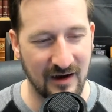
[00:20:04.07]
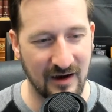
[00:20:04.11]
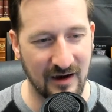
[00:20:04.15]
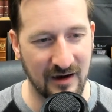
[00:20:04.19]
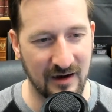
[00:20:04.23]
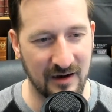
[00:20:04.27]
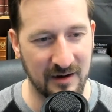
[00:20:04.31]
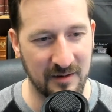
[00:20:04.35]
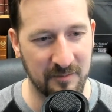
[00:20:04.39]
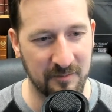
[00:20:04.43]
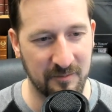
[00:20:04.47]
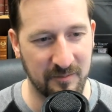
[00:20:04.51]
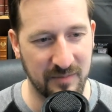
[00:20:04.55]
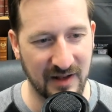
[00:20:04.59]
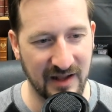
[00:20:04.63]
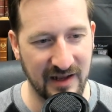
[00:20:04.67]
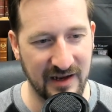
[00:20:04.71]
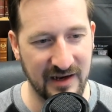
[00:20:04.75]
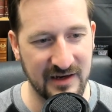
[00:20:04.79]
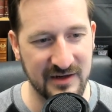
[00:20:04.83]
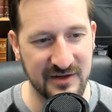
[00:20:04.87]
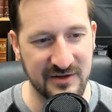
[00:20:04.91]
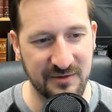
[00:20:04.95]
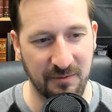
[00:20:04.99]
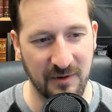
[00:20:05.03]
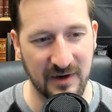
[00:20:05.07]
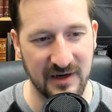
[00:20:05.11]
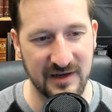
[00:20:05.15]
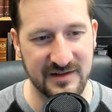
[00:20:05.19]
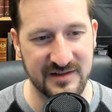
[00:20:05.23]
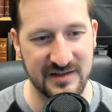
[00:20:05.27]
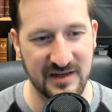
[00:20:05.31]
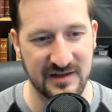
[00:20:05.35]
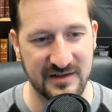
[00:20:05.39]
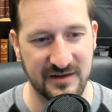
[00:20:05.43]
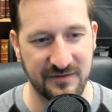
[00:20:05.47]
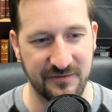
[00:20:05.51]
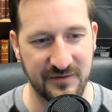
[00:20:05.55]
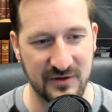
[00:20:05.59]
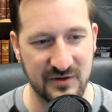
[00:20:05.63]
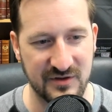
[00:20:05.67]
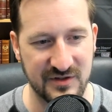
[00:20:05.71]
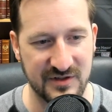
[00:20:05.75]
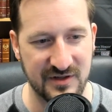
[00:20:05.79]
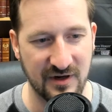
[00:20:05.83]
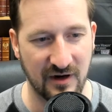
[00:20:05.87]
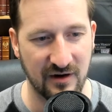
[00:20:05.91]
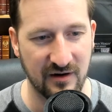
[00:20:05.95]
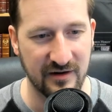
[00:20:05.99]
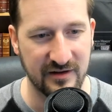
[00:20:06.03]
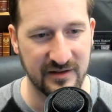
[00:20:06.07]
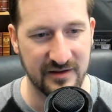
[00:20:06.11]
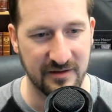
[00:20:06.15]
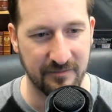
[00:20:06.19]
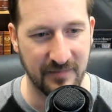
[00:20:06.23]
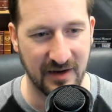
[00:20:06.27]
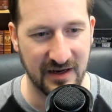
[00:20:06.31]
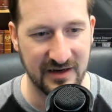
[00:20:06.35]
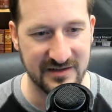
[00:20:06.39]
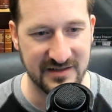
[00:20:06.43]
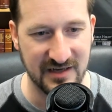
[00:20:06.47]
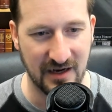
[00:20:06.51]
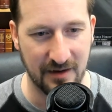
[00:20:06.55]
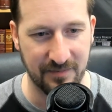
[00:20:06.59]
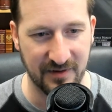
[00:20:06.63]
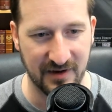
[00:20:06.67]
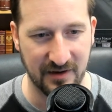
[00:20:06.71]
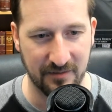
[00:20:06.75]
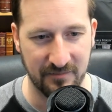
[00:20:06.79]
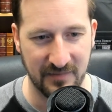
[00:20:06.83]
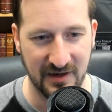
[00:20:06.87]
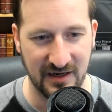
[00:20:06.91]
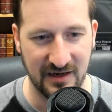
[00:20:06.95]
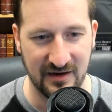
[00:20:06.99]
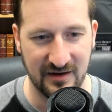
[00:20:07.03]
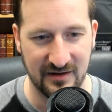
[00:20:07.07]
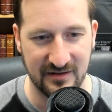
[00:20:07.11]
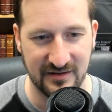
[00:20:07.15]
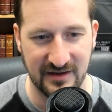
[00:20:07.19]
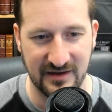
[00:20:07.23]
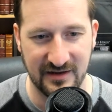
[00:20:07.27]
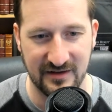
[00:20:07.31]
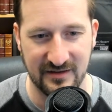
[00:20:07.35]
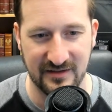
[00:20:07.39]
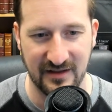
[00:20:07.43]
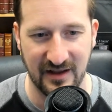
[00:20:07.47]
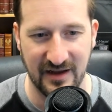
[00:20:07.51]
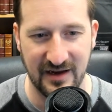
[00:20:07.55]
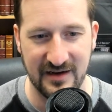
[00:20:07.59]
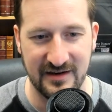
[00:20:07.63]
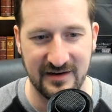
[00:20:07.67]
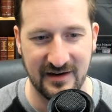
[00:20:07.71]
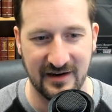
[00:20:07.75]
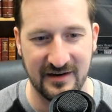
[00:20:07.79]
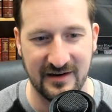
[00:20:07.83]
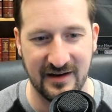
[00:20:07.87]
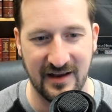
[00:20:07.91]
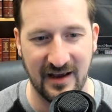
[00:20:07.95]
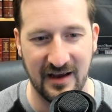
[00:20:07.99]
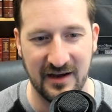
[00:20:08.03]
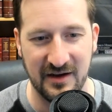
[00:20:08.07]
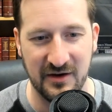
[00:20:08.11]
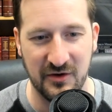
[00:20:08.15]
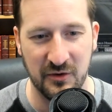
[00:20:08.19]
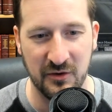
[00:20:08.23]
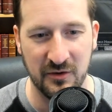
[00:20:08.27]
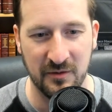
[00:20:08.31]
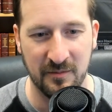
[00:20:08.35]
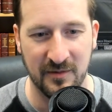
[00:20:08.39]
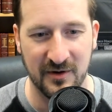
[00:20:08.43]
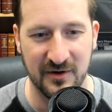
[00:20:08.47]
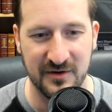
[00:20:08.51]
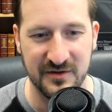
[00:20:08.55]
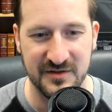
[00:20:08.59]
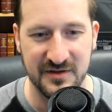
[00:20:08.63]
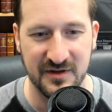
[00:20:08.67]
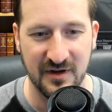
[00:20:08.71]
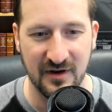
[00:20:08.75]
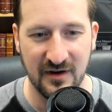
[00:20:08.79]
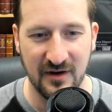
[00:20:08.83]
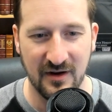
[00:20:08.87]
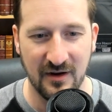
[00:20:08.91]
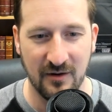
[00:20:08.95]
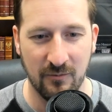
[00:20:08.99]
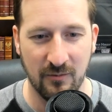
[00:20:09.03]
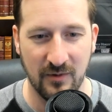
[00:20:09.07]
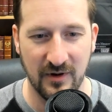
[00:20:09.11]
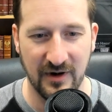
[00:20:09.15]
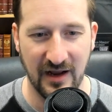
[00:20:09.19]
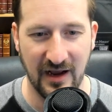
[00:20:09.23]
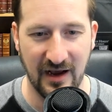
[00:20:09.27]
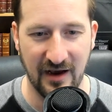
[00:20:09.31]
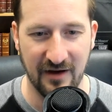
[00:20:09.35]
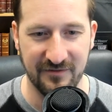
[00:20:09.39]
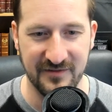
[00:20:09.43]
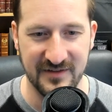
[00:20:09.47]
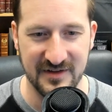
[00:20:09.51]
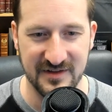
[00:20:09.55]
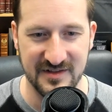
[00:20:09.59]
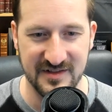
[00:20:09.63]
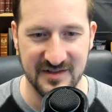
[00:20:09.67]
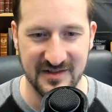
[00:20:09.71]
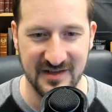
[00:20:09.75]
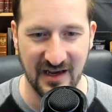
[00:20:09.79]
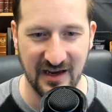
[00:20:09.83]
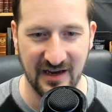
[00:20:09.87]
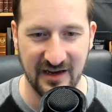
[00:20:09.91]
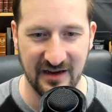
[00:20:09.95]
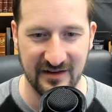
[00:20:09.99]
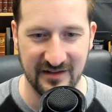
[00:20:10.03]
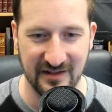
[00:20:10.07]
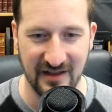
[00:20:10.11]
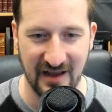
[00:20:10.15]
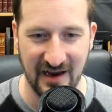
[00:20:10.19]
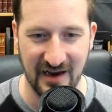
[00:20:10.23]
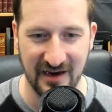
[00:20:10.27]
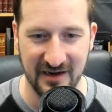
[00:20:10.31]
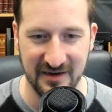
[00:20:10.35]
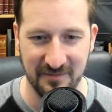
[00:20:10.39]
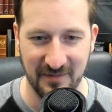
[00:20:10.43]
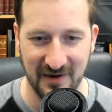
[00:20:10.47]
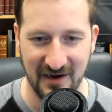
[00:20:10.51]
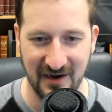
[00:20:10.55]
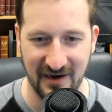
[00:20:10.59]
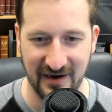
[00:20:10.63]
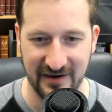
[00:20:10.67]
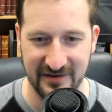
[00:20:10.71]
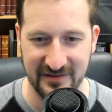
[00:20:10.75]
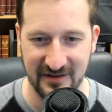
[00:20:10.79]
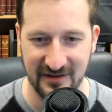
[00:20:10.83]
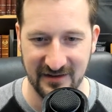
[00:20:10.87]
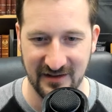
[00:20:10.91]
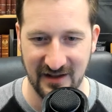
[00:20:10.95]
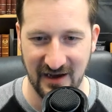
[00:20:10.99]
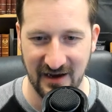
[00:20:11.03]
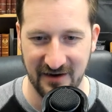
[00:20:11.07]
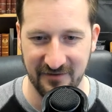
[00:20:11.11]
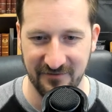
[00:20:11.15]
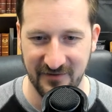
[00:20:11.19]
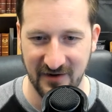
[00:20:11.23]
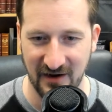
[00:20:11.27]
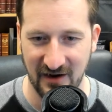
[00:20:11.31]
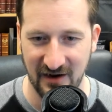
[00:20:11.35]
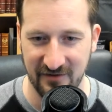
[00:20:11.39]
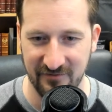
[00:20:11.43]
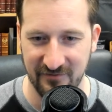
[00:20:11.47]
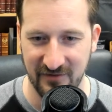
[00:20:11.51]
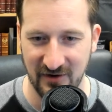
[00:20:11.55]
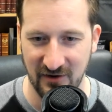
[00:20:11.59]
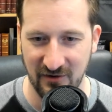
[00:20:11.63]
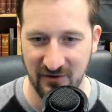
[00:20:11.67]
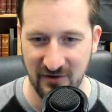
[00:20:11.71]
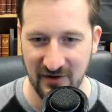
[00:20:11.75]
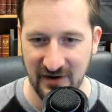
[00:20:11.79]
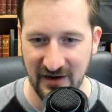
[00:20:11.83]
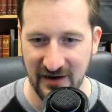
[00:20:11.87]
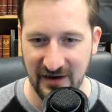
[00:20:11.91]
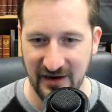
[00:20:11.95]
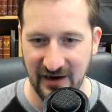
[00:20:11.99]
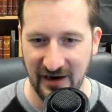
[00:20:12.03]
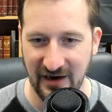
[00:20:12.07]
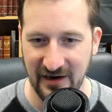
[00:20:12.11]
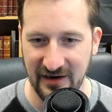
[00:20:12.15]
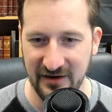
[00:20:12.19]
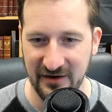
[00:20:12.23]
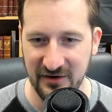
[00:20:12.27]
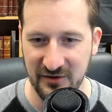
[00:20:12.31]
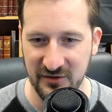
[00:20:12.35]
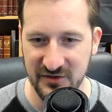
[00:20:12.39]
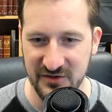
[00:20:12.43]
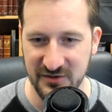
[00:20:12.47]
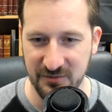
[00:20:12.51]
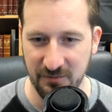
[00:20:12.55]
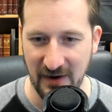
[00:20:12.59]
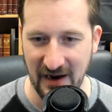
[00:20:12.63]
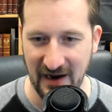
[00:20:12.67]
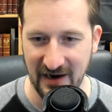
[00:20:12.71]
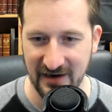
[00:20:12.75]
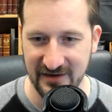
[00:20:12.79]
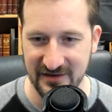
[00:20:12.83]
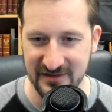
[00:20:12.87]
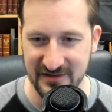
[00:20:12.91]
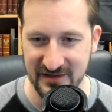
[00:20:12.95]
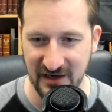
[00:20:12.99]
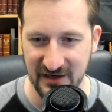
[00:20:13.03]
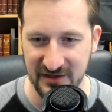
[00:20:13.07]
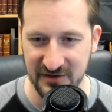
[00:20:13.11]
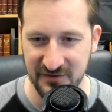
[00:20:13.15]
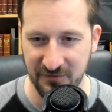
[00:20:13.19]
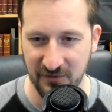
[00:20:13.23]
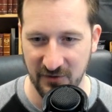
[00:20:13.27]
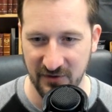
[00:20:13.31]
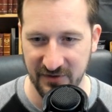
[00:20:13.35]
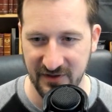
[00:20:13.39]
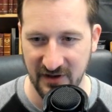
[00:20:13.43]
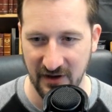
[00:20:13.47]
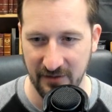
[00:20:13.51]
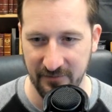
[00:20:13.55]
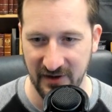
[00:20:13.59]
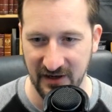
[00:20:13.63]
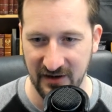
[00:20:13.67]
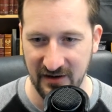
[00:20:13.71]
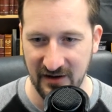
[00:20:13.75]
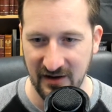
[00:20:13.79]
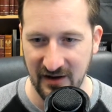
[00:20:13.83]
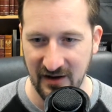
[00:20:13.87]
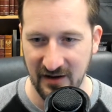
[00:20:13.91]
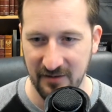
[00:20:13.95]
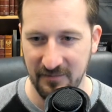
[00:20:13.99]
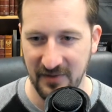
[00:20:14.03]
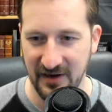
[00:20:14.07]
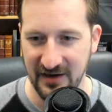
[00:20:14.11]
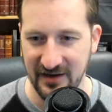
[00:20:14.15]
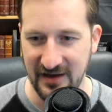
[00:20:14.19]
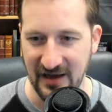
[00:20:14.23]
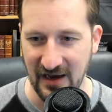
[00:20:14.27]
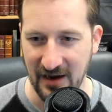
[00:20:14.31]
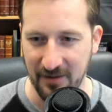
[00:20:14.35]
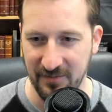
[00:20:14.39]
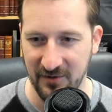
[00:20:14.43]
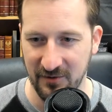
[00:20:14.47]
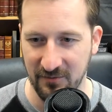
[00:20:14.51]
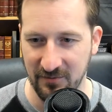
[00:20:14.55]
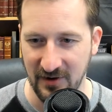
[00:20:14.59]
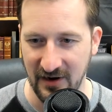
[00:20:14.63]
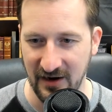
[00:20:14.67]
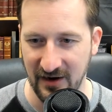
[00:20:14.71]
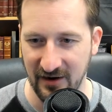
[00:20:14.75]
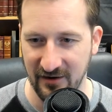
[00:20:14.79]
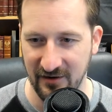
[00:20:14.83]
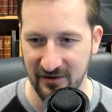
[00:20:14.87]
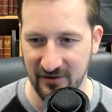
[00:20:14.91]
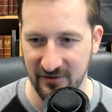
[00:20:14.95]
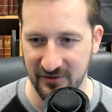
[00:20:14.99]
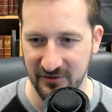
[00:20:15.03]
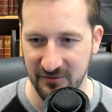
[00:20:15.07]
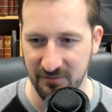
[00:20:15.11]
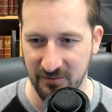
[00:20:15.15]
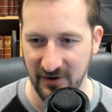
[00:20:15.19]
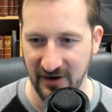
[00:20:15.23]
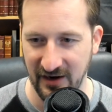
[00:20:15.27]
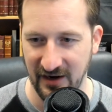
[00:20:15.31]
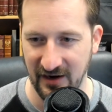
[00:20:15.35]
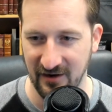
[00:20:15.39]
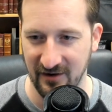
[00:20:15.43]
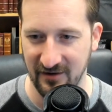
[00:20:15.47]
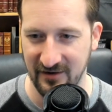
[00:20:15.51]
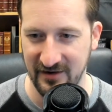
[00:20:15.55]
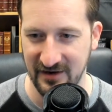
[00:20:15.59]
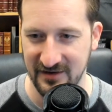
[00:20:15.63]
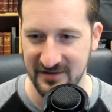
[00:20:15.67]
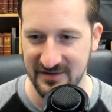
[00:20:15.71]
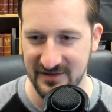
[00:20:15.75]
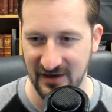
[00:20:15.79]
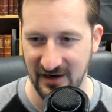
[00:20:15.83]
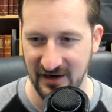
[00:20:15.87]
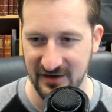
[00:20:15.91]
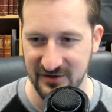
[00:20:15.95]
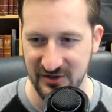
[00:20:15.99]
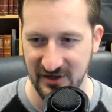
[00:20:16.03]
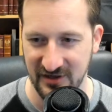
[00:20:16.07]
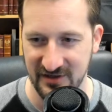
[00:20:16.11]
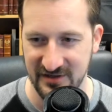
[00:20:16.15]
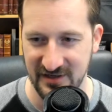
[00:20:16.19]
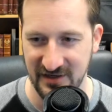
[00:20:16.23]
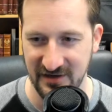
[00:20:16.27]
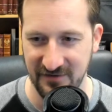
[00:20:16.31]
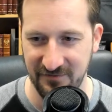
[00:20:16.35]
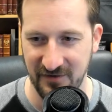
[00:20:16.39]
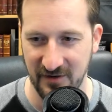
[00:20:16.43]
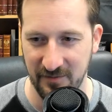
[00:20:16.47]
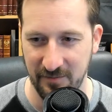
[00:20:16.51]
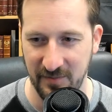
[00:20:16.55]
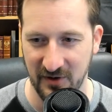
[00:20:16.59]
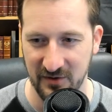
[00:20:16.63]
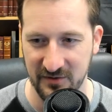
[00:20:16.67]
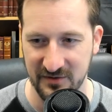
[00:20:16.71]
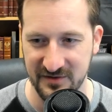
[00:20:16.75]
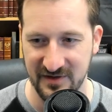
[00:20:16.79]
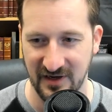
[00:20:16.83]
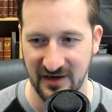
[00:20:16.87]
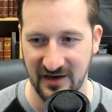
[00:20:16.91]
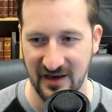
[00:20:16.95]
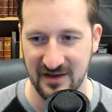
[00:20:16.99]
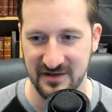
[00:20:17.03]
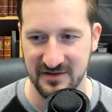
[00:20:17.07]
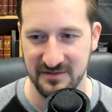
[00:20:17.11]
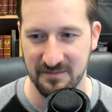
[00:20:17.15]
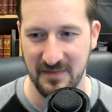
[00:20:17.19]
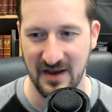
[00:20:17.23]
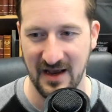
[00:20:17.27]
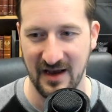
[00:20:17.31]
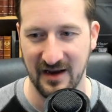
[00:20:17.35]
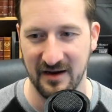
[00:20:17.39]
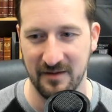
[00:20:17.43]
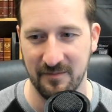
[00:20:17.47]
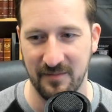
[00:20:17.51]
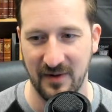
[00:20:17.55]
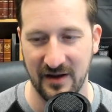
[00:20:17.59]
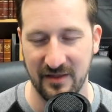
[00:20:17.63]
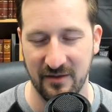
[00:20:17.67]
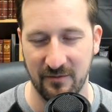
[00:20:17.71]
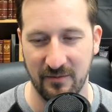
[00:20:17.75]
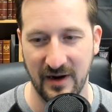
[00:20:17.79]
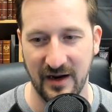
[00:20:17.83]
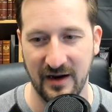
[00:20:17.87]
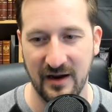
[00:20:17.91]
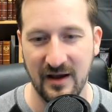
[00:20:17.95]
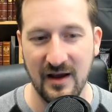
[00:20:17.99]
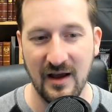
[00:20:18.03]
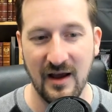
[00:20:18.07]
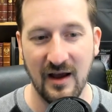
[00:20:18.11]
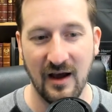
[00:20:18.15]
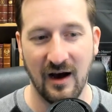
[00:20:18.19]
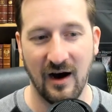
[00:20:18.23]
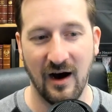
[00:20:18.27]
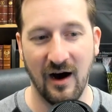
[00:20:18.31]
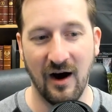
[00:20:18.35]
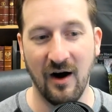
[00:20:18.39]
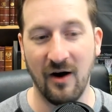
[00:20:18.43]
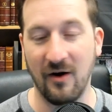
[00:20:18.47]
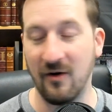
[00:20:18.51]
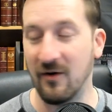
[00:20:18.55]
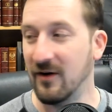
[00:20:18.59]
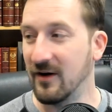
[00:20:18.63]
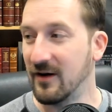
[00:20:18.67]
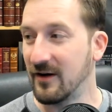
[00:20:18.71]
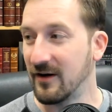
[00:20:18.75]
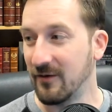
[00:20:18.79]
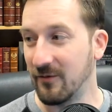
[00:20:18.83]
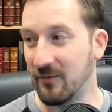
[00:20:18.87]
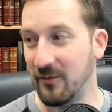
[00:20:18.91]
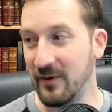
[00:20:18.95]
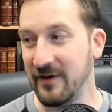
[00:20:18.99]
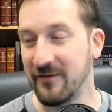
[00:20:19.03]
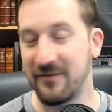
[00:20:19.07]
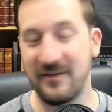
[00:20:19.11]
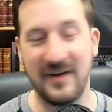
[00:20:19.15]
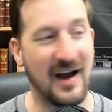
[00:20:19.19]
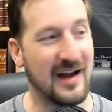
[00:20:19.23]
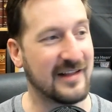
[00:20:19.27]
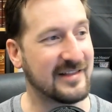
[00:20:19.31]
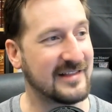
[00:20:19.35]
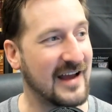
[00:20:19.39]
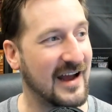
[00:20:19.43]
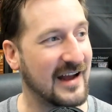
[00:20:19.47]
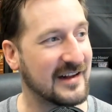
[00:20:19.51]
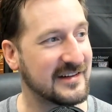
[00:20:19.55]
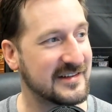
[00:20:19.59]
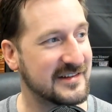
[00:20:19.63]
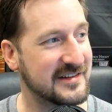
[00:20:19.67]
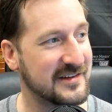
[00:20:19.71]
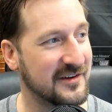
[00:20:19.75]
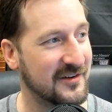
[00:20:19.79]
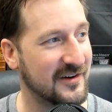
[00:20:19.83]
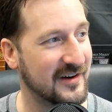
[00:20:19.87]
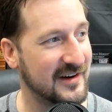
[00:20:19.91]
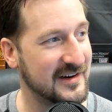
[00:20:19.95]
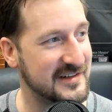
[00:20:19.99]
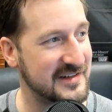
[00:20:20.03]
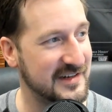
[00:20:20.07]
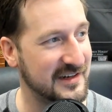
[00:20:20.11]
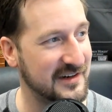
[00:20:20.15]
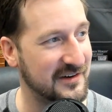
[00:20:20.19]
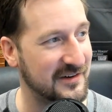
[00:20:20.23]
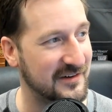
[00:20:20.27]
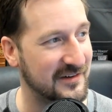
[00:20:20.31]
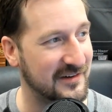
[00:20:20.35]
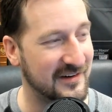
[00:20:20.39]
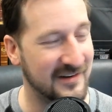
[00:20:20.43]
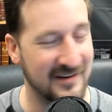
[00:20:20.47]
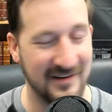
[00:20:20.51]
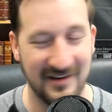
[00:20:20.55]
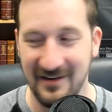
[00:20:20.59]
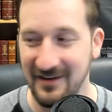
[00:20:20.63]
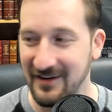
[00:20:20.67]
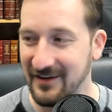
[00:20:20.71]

Blaine 20 says, if you started the main topic immediately, late and gay coomers would have to stay lagged behind the live convo. Any new swag designs forthcoming? Many Capitol rioters were anarchists / Antifa posing as MAGA, by the way. Oh, we've got that story too.